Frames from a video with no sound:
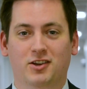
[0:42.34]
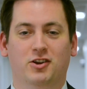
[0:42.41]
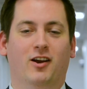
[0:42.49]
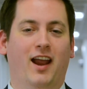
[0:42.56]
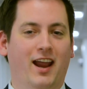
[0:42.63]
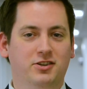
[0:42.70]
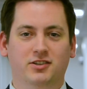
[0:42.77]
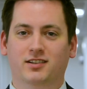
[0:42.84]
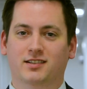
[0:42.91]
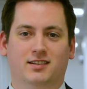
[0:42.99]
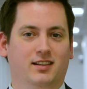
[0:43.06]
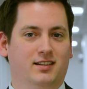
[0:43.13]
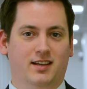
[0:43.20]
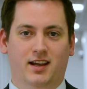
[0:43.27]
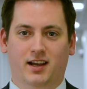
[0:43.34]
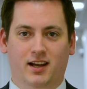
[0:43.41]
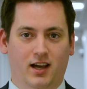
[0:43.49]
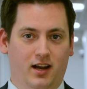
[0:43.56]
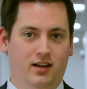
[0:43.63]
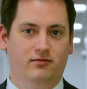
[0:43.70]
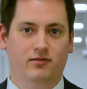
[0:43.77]
Your agent is going to take a
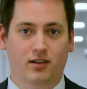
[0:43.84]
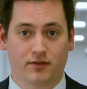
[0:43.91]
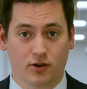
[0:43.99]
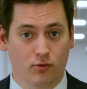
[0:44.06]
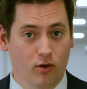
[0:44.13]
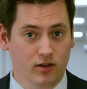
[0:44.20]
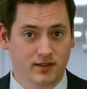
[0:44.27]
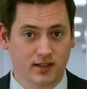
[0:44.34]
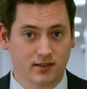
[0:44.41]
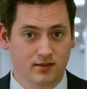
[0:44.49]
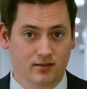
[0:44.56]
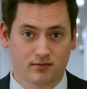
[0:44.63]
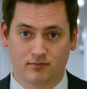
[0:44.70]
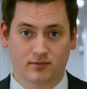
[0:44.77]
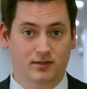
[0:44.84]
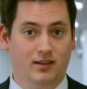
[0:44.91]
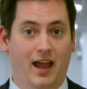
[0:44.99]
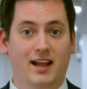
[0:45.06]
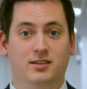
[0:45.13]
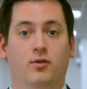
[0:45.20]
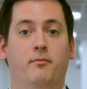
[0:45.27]
cut of your royalties.
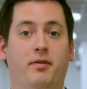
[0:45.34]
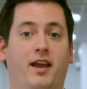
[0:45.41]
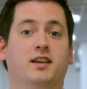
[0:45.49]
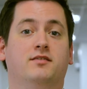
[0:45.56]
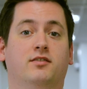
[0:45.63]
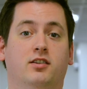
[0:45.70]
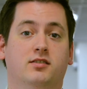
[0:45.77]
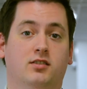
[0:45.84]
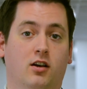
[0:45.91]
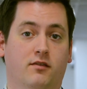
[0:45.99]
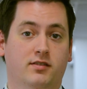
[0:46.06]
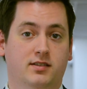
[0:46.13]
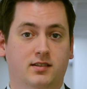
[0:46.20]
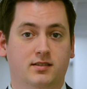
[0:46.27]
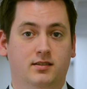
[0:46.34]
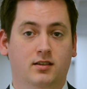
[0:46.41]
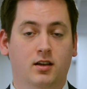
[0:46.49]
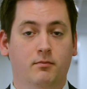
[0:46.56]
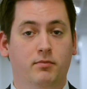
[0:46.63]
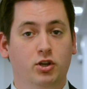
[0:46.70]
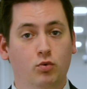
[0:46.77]
That's what pays for their services.
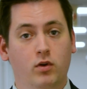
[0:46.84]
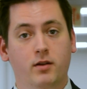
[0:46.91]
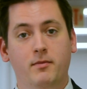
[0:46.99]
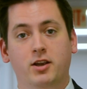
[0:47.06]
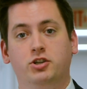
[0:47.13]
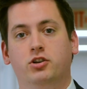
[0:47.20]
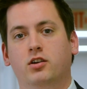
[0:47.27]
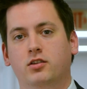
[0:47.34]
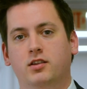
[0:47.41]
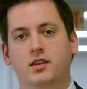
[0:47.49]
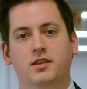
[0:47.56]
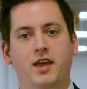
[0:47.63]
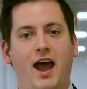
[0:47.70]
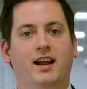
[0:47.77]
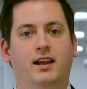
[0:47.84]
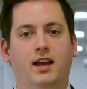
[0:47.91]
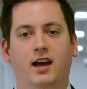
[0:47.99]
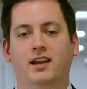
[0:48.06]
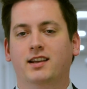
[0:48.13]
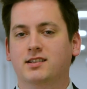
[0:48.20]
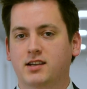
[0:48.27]
But you want to make sure that that
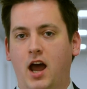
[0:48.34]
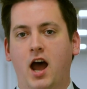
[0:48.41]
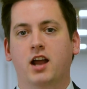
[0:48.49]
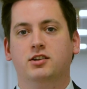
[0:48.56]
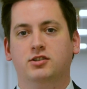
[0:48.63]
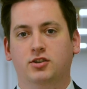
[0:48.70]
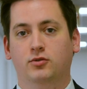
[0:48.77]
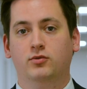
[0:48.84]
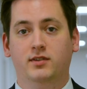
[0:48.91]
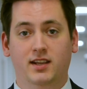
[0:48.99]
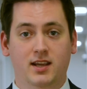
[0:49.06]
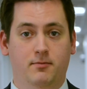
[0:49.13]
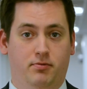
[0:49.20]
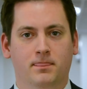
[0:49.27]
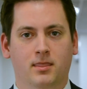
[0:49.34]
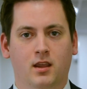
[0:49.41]
cut is not too deep.